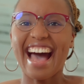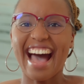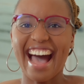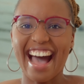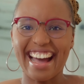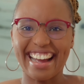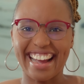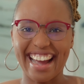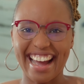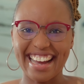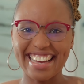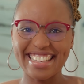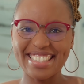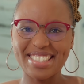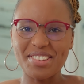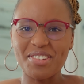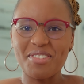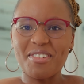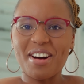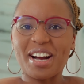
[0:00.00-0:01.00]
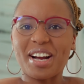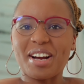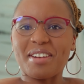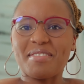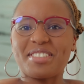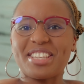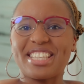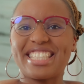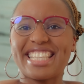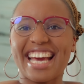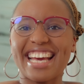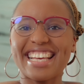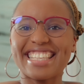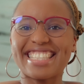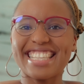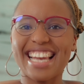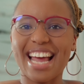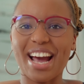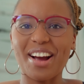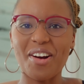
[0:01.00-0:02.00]
Hi guys, welcome to
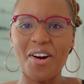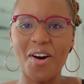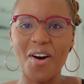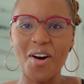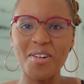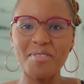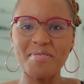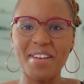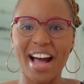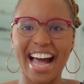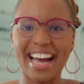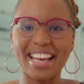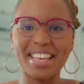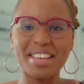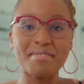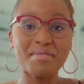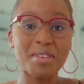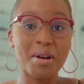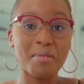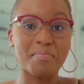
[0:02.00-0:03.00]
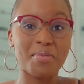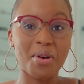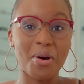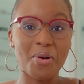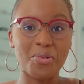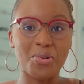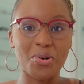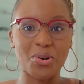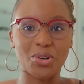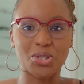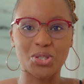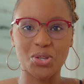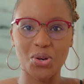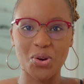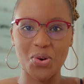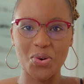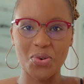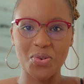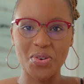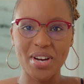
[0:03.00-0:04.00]
Taste Like Home. I am your pro cook
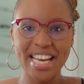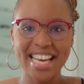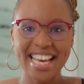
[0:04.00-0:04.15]
Tulu.